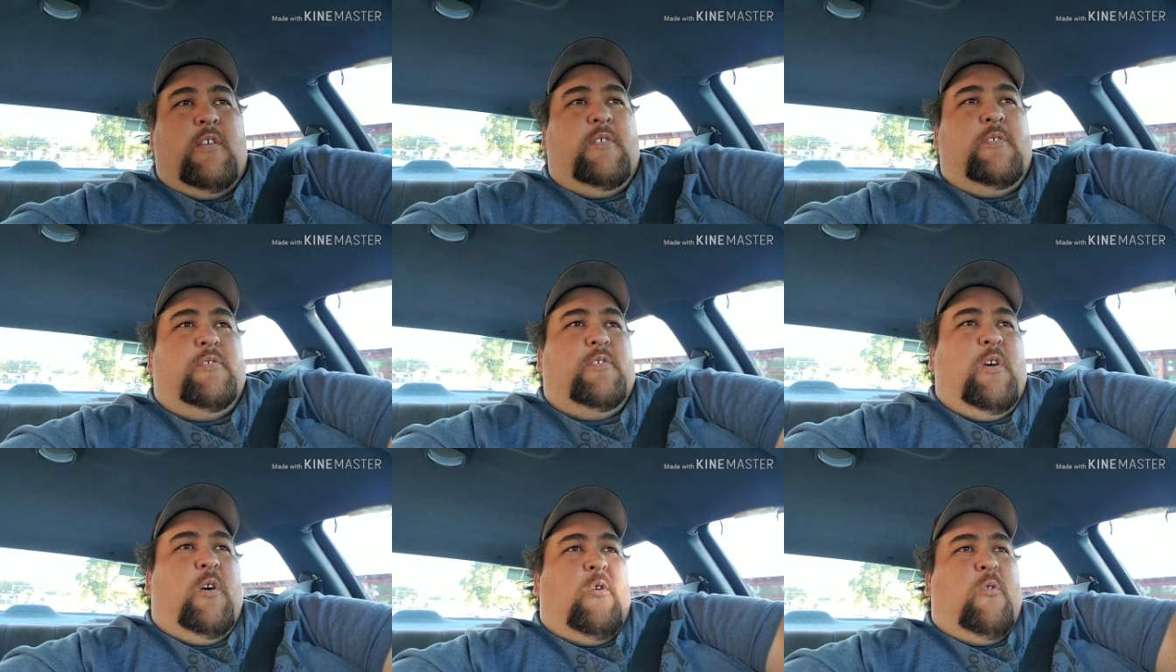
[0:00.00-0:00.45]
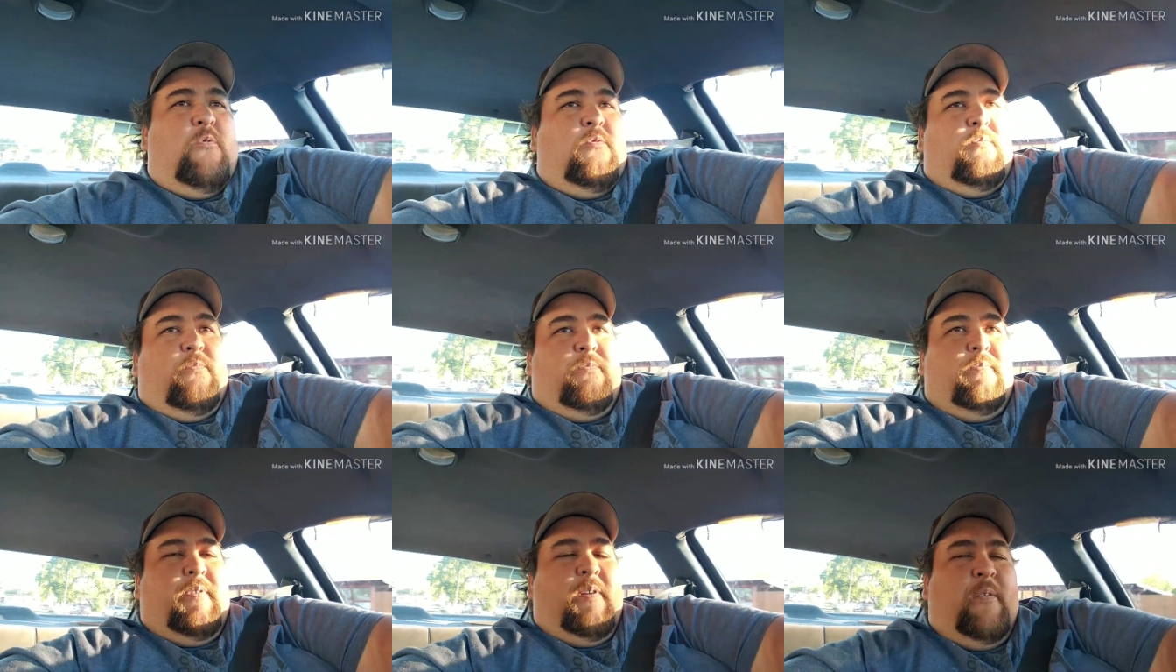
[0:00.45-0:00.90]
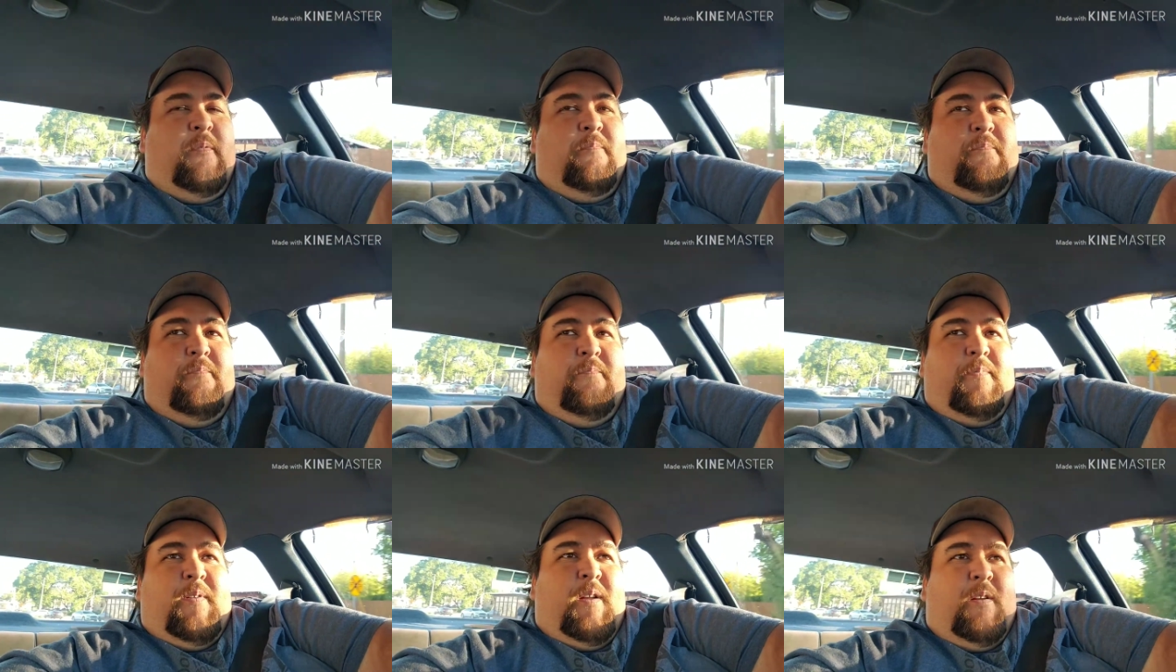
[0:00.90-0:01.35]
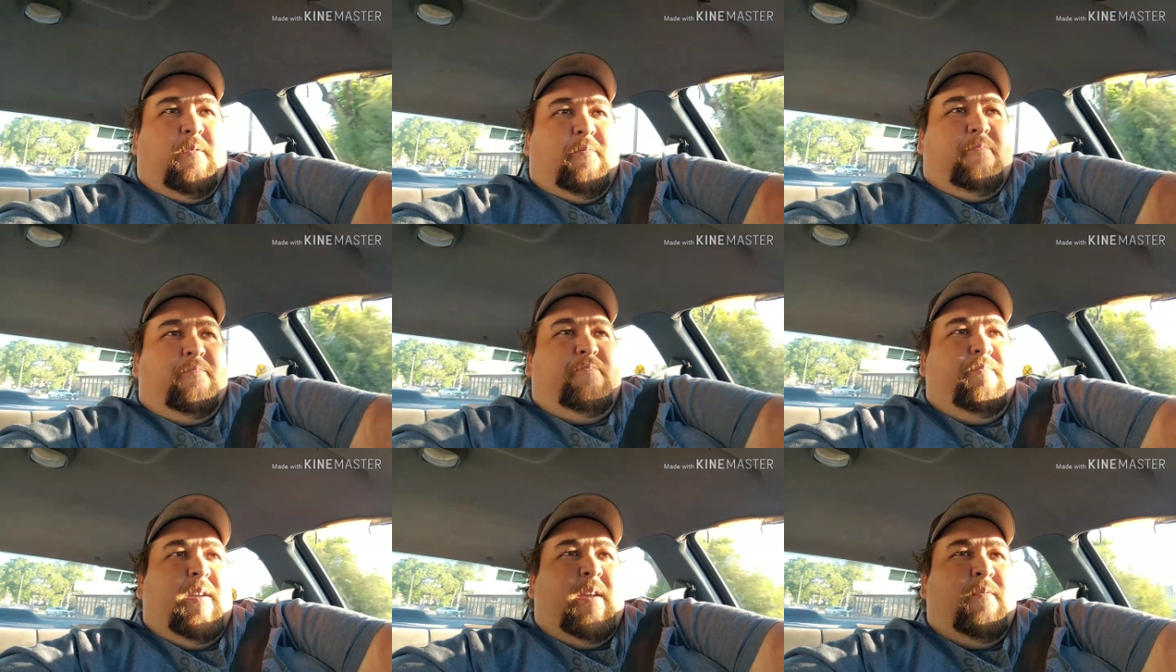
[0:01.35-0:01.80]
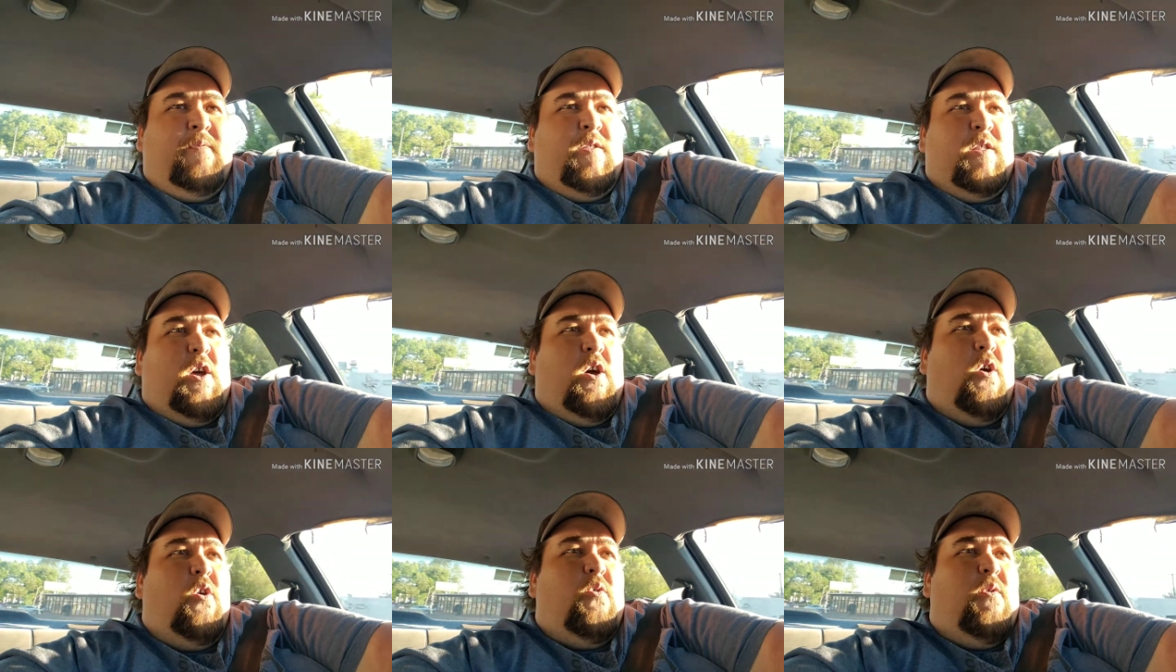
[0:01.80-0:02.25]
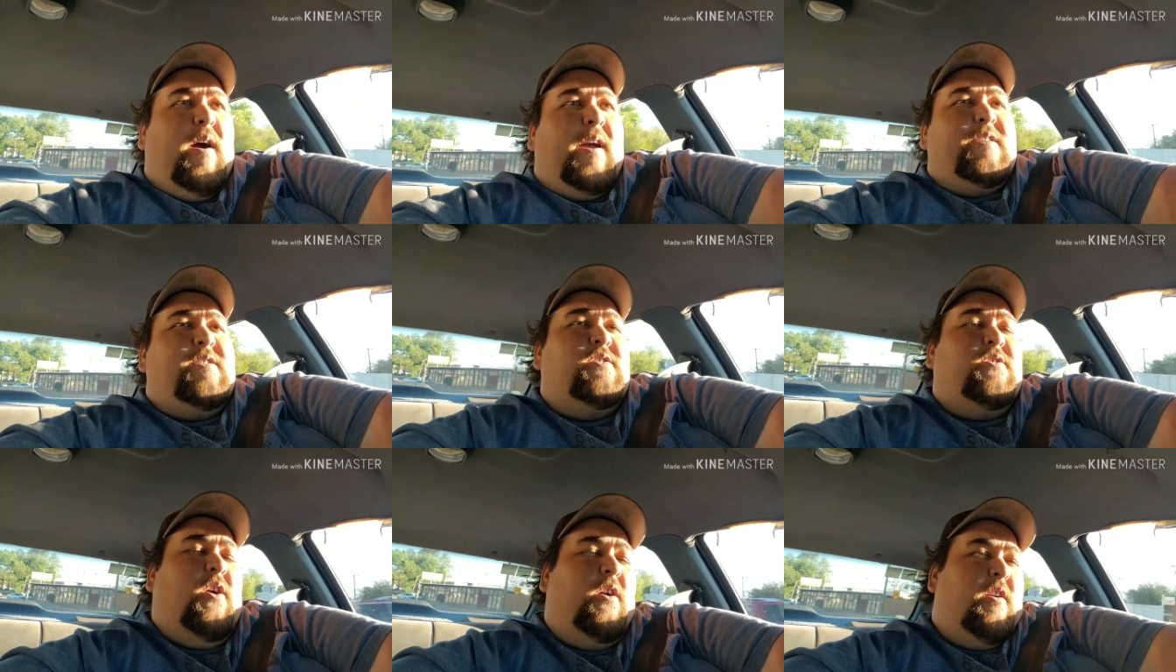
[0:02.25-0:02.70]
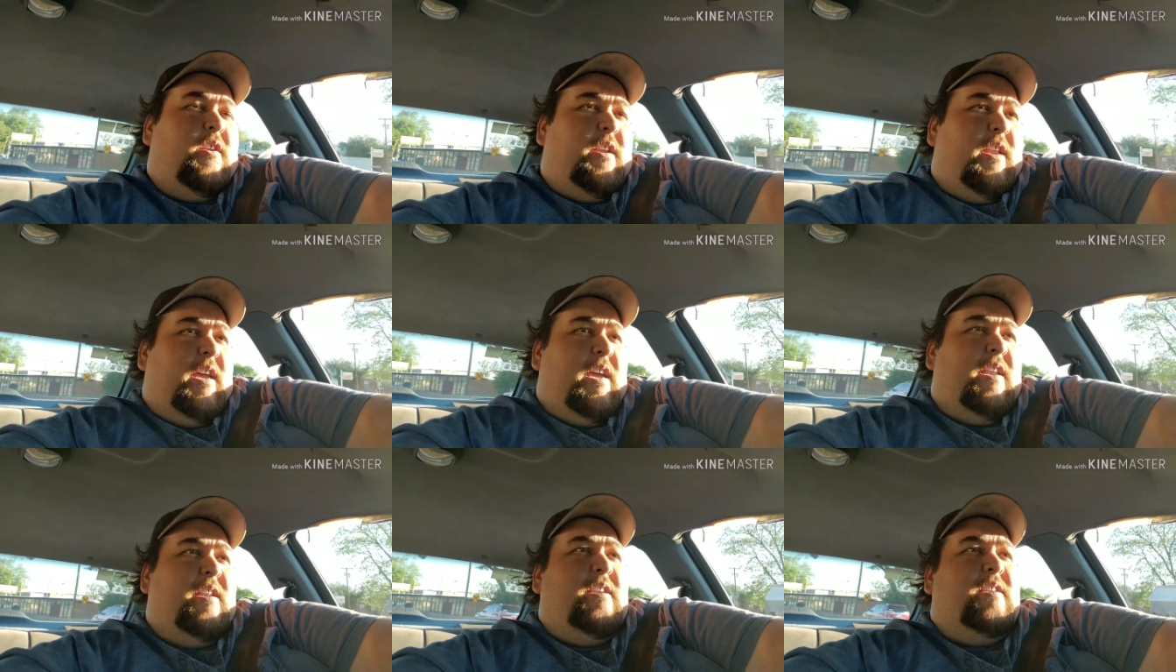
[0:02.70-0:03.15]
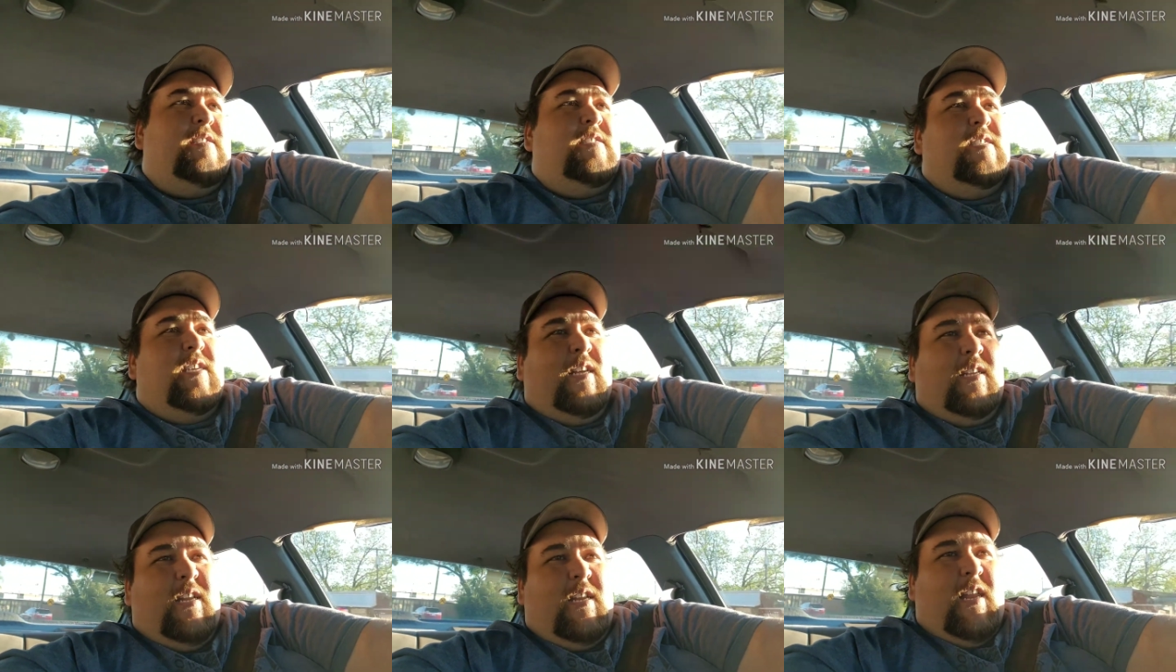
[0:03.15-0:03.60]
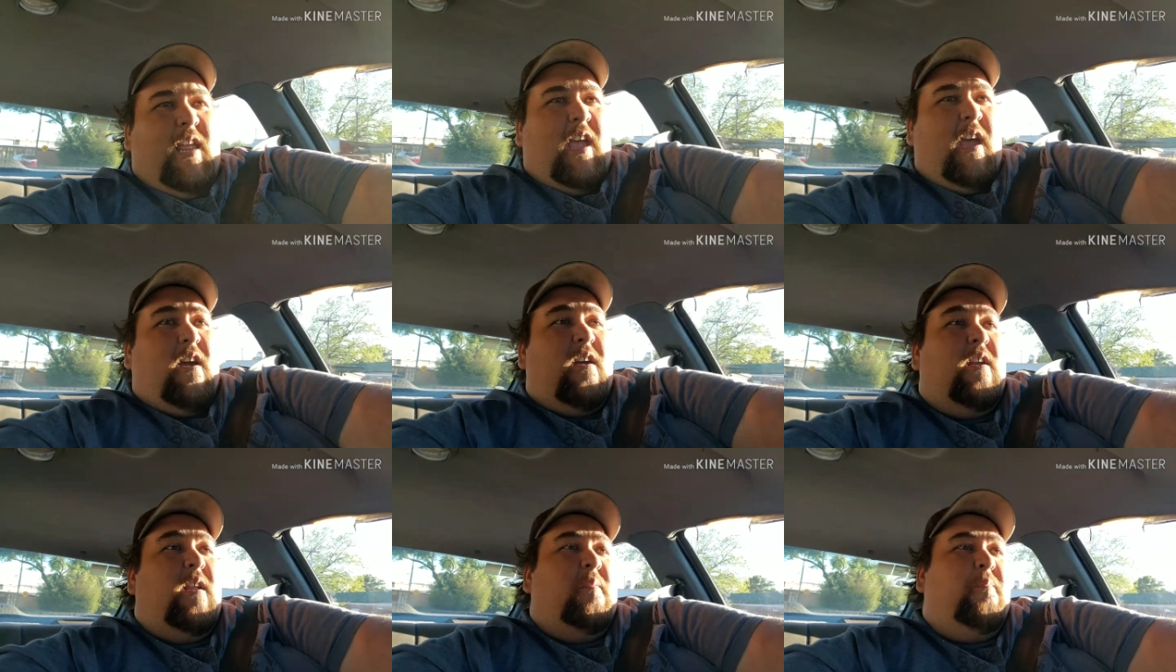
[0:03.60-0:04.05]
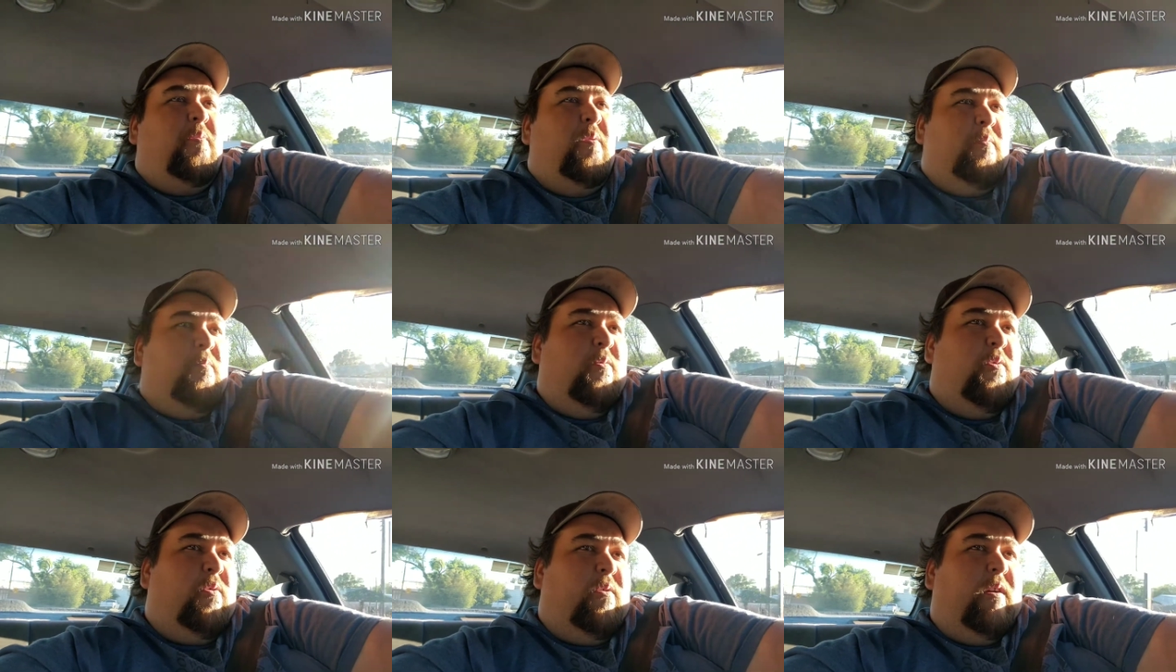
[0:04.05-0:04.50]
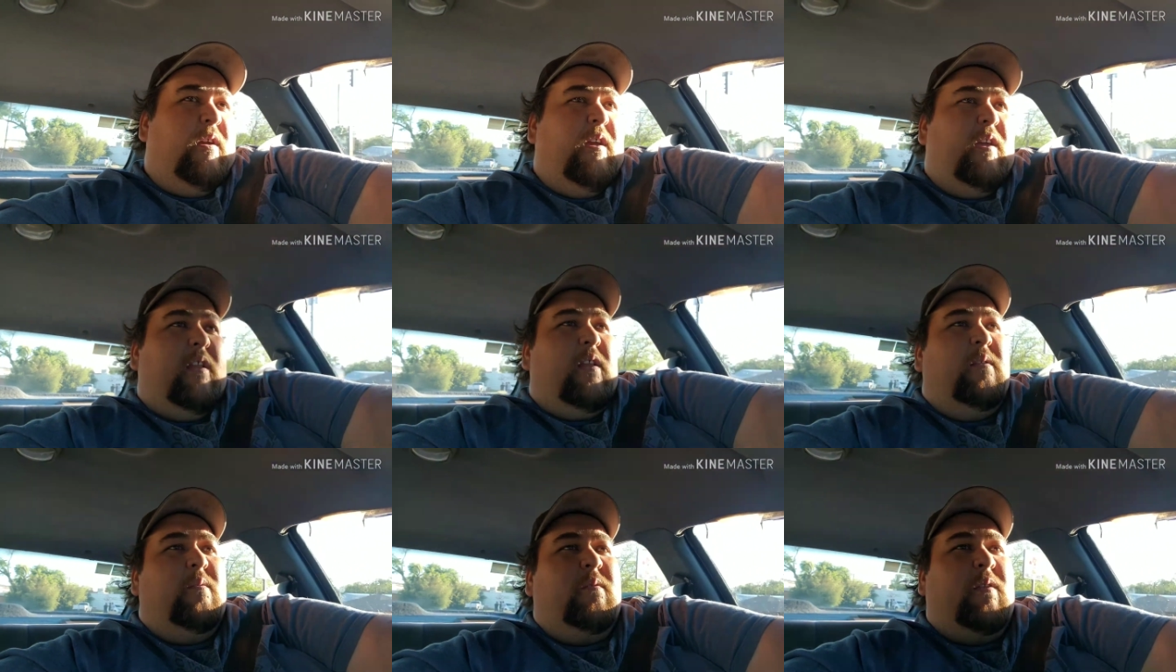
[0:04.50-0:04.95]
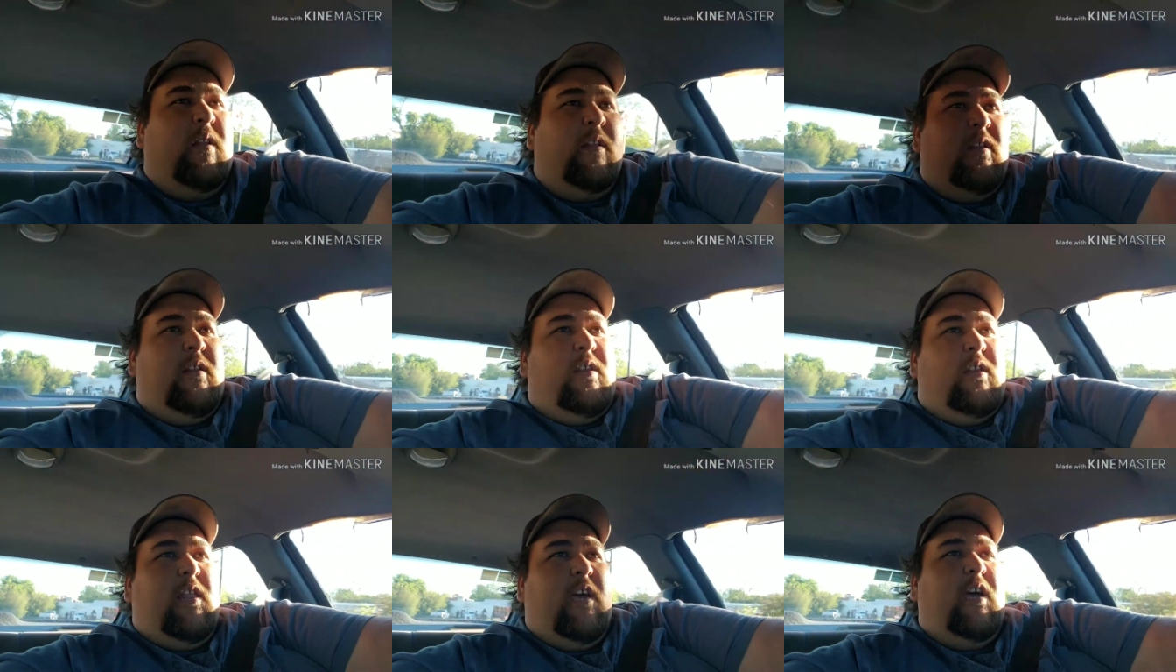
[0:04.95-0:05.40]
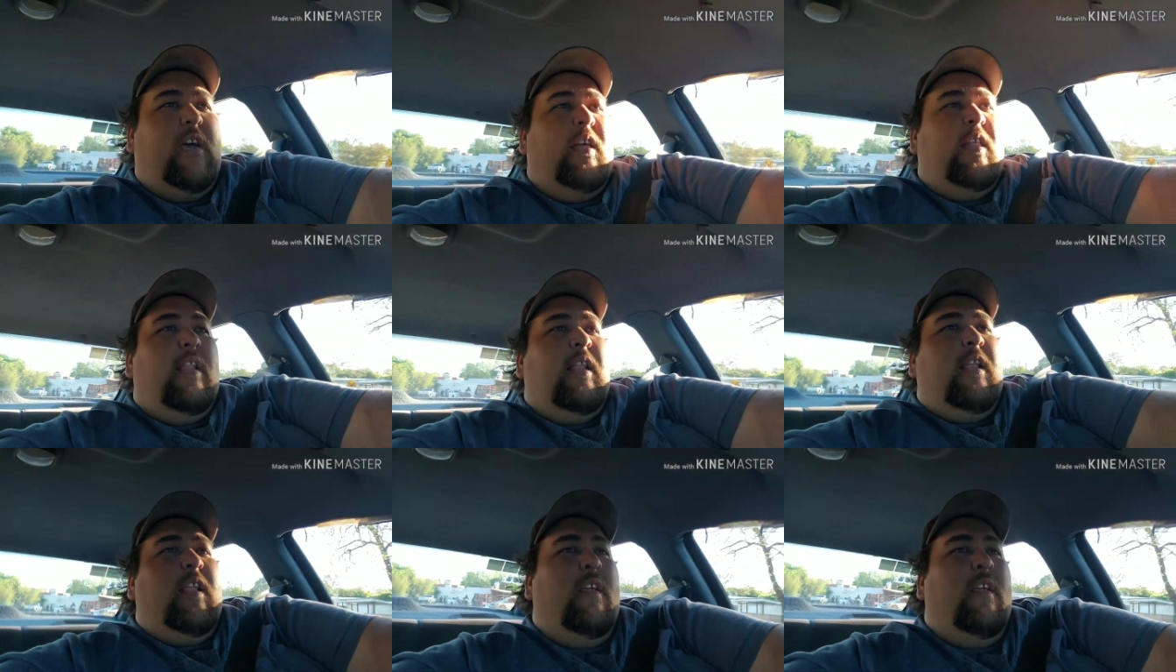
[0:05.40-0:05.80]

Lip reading: So they're even though I started it sucked it down, and I put more in, and